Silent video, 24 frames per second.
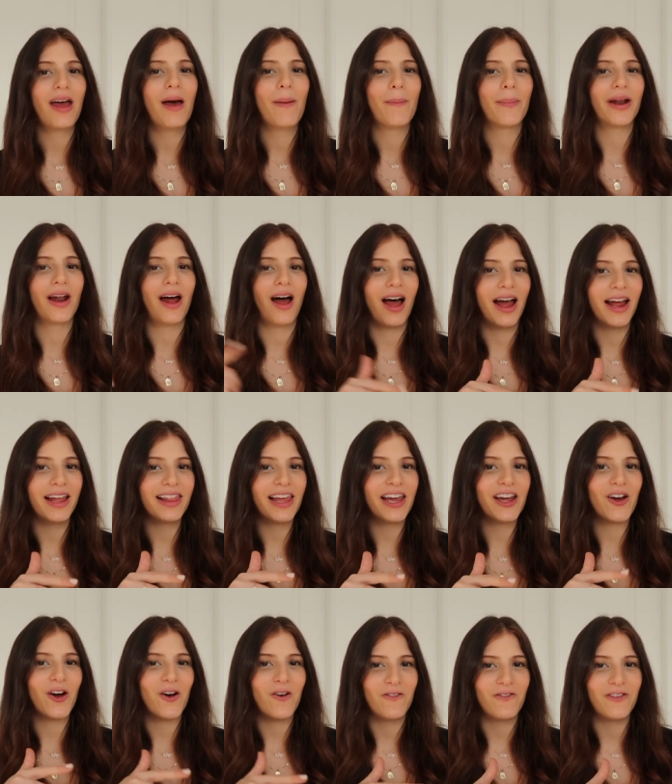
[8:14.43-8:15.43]
but I
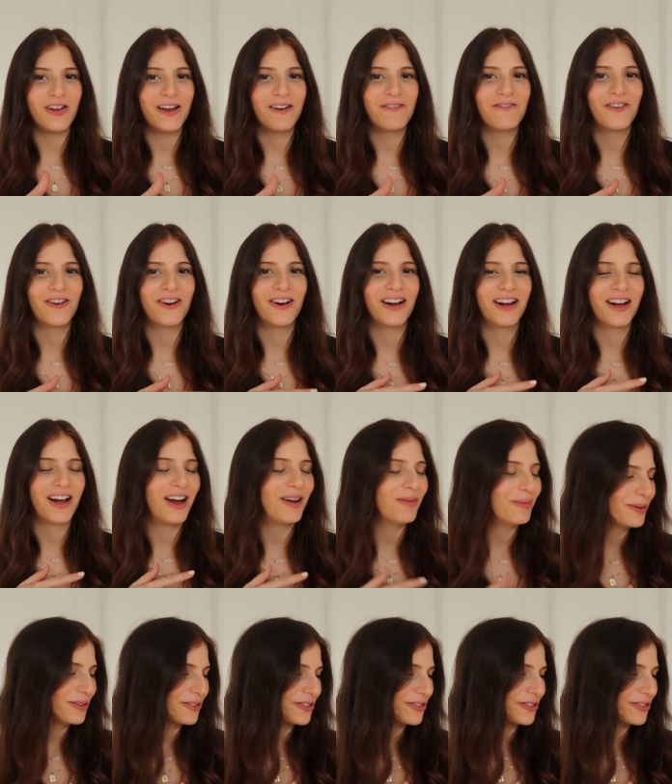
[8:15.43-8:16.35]
like OVIA for a couple